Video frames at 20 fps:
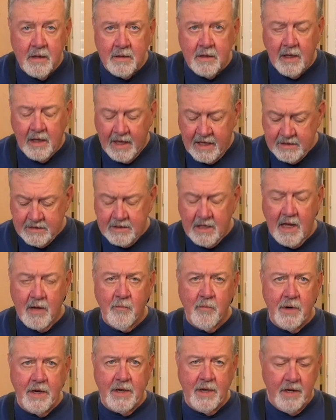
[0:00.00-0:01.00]
The last
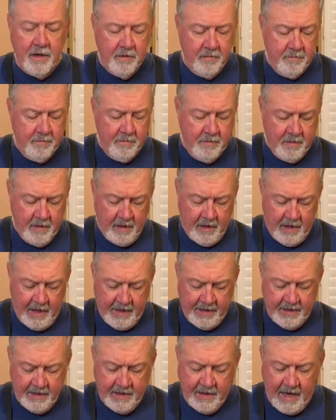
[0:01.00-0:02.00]
time we did them,
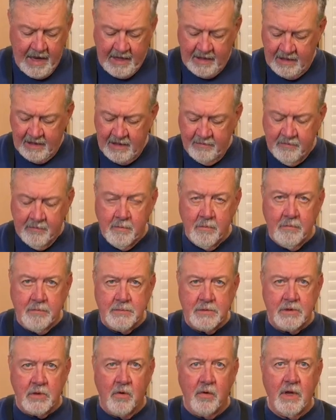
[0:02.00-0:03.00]
I did not leave
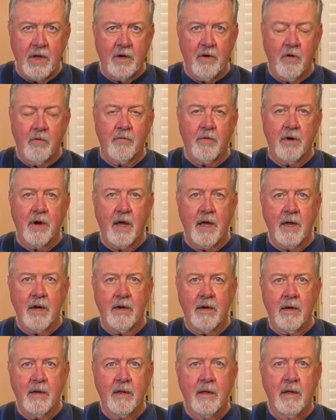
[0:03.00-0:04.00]
them soaking overnight,